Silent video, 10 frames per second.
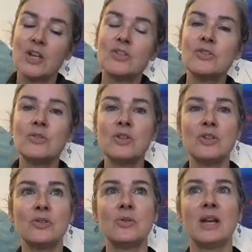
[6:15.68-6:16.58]
Do
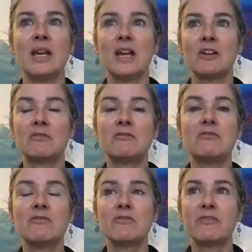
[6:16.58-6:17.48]
you
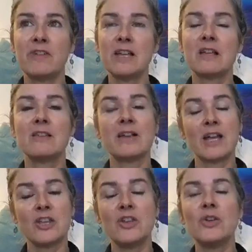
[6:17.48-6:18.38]
feel
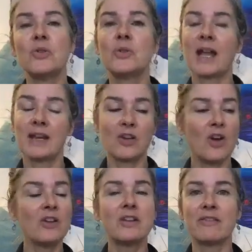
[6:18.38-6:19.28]
that you can
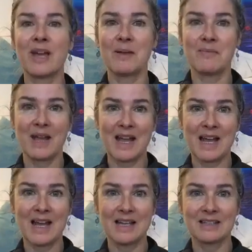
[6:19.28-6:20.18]
honor them
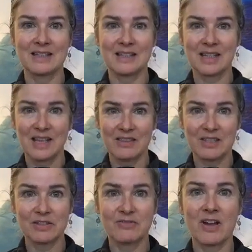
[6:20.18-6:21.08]
as the
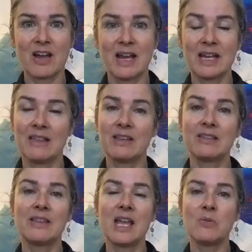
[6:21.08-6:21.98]
divine and
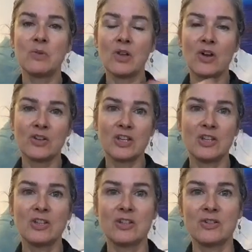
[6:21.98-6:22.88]
that they will honor
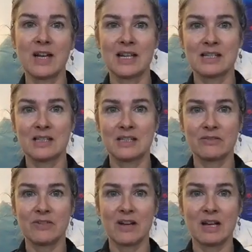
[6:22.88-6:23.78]
you as the
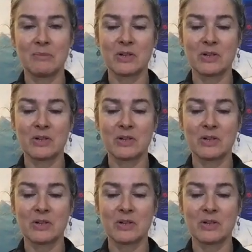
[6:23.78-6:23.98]
divine?